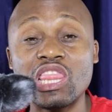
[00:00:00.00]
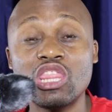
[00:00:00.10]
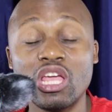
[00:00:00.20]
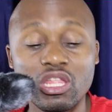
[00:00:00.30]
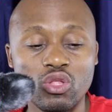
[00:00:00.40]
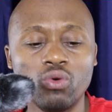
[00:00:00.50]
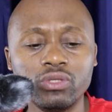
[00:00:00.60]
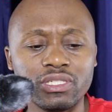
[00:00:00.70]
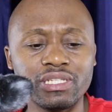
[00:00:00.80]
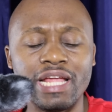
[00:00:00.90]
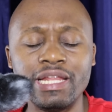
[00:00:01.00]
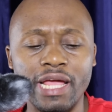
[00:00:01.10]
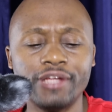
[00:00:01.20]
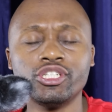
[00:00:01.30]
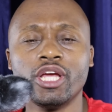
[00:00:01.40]
they don't stand
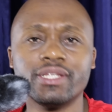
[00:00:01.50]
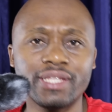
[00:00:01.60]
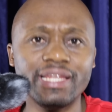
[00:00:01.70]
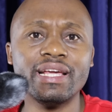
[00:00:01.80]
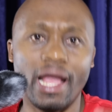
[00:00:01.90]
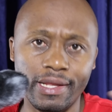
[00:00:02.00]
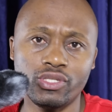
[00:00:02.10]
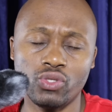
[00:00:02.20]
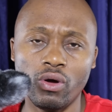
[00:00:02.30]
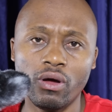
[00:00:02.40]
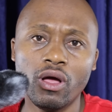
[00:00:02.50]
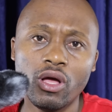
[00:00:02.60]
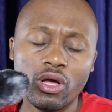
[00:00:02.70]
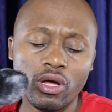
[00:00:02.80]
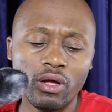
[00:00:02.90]
a chance legally to
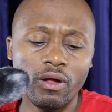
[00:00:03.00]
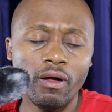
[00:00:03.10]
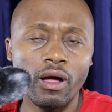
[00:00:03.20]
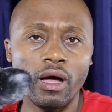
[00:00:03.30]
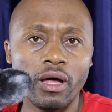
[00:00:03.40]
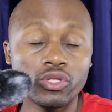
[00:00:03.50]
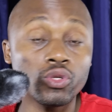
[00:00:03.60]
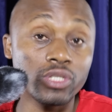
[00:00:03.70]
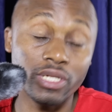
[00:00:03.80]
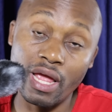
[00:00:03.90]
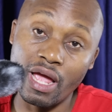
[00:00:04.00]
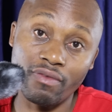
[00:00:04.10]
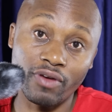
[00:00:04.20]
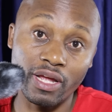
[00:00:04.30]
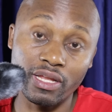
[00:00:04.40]
deny
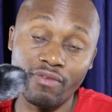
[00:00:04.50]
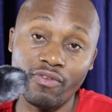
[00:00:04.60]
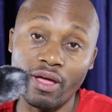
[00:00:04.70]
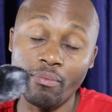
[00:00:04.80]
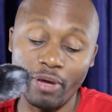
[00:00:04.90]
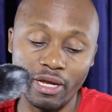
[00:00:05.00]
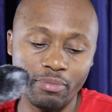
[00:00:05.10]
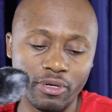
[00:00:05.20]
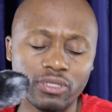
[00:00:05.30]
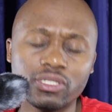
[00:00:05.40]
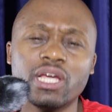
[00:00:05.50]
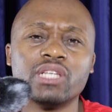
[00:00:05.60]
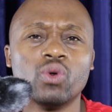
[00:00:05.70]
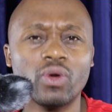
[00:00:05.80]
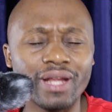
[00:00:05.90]
Advocate therefore a bail because he
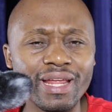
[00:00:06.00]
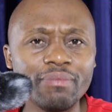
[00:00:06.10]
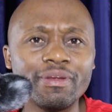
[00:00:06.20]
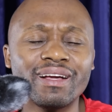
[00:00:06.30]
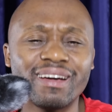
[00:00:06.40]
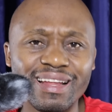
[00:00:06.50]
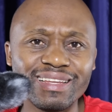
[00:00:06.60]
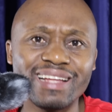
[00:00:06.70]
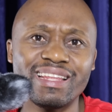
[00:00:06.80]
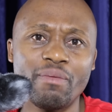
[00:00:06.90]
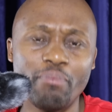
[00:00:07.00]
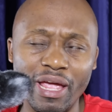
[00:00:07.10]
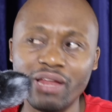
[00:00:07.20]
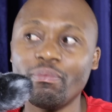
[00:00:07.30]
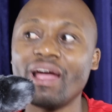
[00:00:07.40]
has already been granted a
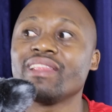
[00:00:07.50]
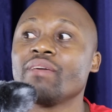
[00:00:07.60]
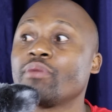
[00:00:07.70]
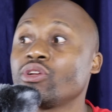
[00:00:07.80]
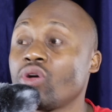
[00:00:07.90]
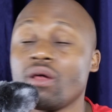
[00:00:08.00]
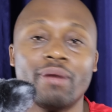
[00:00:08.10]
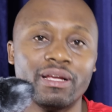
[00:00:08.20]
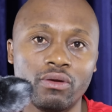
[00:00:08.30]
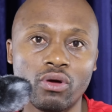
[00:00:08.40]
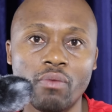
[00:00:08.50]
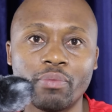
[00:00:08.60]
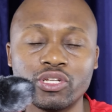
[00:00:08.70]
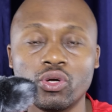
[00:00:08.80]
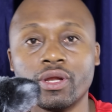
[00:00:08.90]
bail by the local
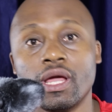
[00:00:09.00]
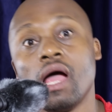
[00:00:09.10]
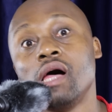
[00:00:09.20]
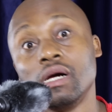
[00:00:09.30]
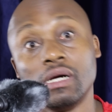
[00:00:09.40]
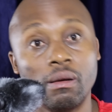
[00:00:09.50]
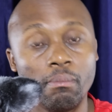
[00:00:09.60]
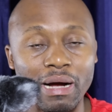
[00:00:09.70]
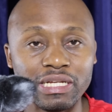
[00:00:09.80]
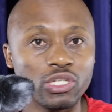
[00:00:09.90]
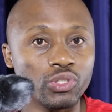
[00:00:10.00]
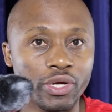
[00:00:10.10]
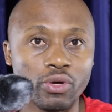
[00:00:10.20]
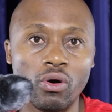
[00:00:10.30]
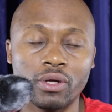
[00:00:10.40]
Pretoria
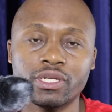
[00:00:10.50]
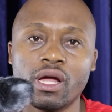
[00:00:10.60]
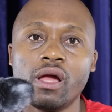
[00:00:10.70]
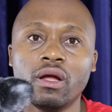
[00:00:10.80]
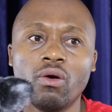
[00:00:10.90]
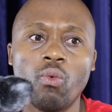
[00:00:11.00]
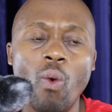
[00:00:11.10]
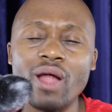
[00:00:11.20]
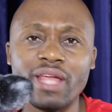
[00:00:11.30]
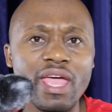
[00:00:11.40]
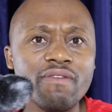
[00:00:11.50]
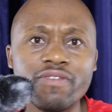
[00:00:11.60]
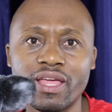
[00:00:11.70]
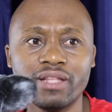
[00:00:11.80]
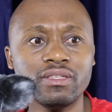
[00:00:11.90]
Magistrate Court. What
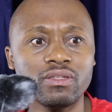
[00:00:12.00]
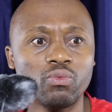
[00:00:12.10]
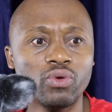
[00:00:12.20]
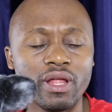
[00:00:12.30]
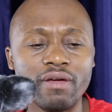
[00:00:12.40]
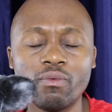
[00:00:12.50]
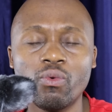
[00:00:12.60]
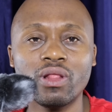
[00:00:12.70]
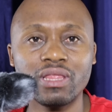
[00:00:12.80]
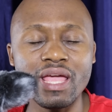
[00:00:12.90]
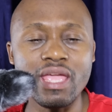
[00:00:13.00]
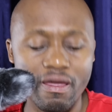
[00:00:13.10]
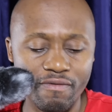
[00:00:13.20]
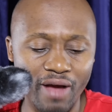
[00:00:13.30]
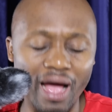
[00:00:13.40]
evidence will they
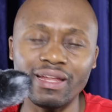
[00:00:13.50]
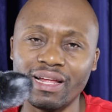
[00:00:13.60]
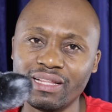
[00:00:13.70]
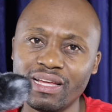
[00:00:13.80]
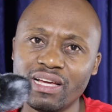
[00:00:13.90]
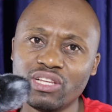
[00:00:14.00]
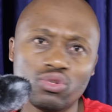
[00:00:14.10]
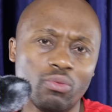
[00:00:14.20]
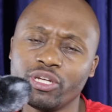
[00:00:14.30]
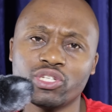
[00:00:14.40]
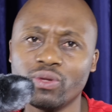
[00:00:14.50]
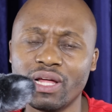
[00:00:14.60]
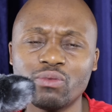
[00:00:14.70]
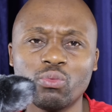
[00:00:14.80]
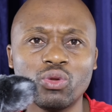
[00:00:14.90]
have gathered so much so
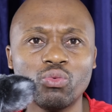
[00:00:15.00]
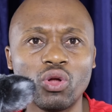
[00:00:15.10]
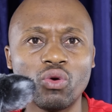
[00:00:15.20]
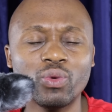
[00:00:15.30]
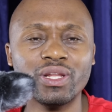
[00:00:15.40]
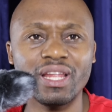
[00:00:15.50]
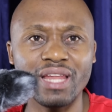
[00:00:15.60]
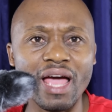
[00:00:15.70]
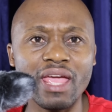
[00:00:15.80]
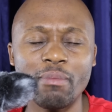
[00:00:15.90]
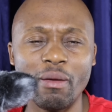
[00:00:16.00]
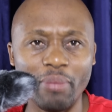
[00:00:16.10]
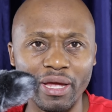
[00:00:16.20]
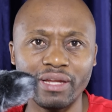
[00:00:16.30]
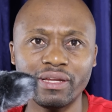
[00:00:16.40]
that will deny him a
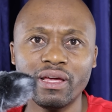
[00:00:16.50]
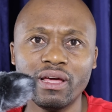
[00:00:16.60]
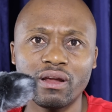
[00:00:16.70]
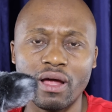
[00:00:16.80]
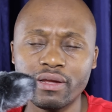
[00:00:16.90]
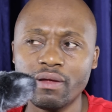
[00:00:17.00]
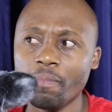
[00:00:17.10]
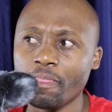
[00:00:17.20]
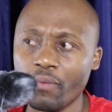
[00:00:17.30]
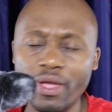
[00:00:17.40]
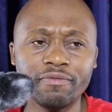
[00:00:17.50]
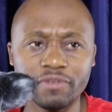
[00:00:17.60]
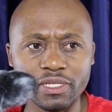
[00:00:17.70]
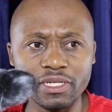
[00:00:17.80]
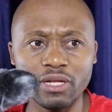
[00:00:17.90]
bail, right? We have
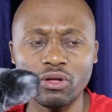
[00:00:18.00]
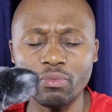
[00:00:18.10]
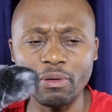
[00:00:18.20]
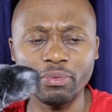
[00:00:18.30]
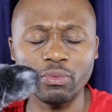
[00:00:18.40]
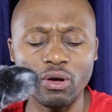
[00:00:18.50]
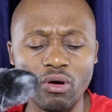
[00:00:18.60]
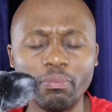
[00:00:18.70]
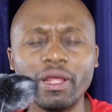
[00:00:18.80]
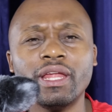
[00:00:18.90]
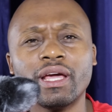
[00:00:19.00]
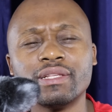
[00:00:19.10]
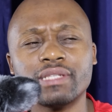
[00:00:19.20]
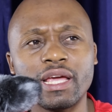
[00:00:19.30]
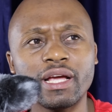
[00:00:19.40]
seen a lot of people were complaining
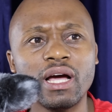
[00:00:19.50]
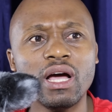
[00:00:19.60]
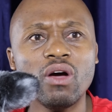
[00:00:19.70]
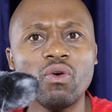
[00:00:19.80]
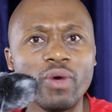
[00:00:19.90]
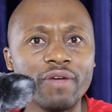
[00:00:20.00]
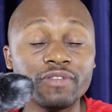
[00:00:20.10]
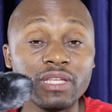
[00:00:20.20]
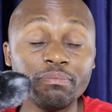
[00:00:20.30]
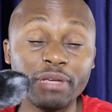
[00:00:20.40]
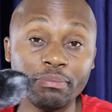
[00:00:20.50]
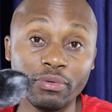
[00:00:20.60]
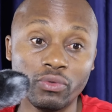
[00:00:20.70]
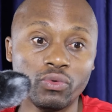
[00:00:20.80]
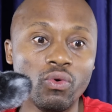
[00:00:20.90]
and saying, we have seen
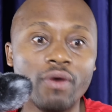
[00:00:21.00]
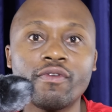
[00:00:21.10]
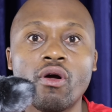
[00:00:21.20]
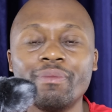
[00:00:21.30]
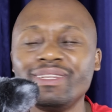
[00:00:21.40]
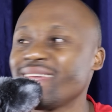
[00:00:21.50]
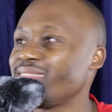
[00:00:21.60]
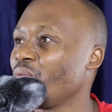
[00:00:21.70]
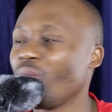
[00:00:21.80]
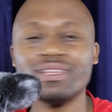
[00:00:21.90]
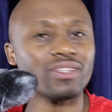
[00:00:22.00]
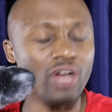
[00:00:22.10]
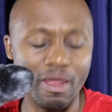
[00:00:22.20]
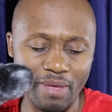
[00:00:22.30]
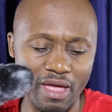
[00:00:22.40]
people who have committed the worst
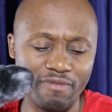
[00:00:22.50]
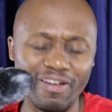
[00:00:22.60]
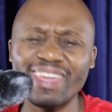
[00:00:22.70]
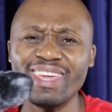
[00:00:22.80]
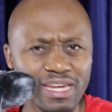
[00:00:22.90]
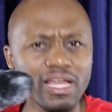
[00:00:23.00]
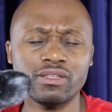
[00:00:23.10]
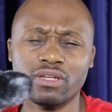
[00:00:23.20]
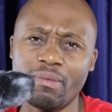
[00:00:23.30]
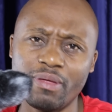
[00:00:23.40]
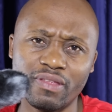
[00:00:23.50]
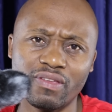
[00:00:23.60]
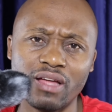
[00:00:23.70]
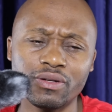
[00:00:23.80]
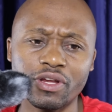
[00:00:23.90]
crime ever, heinous crime in this
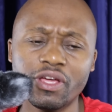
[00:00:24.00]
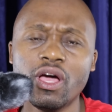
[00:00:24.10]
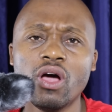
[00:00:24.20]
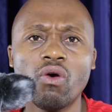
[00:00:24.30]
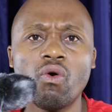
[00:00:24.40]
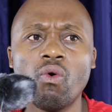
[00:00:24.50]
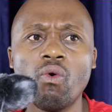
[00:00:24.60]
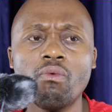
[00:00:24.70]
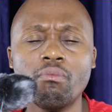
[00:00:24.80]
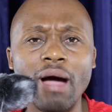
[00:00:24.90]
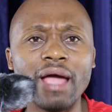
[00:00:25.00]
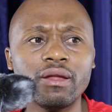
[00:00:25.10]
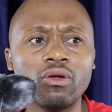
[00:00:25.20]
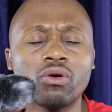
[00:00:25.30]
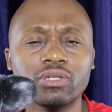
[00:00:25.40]
country, who
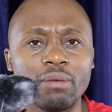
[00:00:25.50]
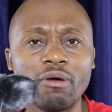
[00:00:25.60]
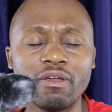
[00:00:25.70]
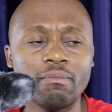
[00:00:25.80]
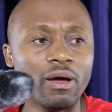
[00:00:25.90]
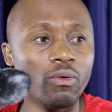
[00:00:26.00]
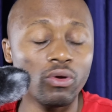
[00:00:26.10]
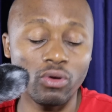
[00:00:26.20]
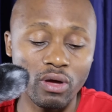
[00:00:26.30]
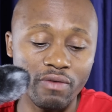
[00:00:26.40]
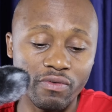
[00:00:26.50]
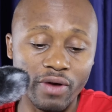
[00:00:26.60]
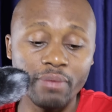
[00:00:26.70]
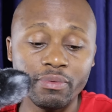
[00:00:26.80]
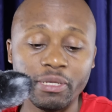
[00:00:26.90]
might look, some of them have
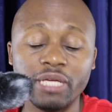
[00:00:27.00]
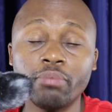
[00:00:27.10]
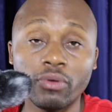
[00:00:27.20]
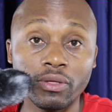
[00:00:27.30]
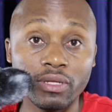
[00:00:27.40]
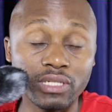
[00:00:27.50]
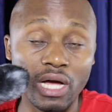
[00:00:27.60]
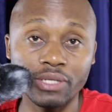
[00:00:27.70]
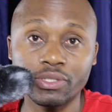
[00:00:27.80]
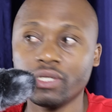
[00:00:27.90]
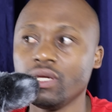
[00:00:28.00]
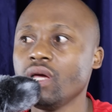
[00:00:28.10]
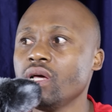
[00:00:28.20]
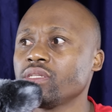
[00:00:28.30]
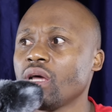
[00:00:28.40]
raped people in this country.
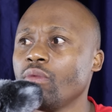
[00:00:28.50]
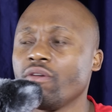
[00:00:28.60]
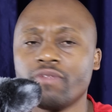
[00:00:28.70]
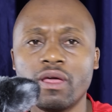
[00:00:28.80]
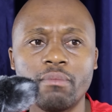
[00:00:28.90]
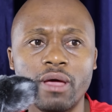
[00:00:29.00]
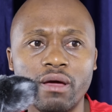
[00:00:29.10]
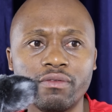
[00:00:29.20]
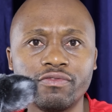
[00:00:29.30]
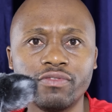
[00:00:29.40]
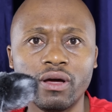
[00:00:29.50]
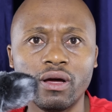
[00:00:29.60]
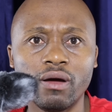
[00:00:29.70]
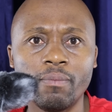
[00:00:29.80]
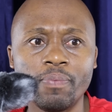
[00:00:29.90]
Some of them have
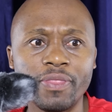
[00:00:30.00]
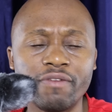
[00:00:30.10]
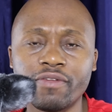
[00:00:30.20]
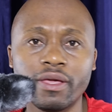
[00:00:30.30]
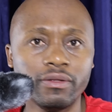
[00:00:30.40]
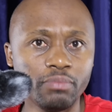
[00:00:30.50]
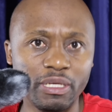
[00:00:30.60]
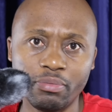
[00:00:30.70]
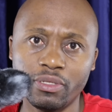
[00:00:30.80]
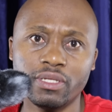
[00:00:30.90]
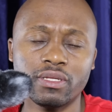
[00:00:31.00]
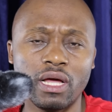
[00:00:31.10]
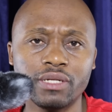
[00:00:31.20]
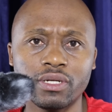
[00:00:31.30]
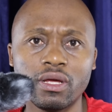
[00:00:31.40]
killed people in this
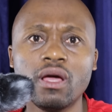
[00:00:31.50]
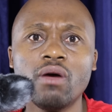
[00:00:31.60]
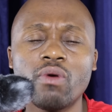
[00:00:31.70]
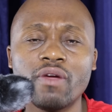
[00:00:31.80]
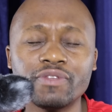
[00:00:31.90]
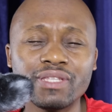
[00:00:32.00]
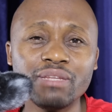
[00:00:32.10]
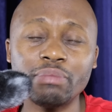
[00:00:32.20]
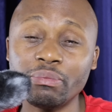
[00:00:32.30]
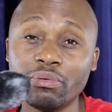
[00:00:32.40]
country. We have seen